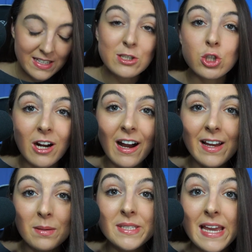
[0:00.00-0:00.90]

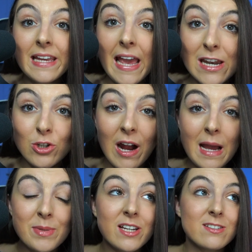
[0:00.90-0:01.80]
I'm saying can
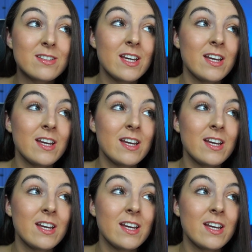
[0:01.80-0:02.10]
try because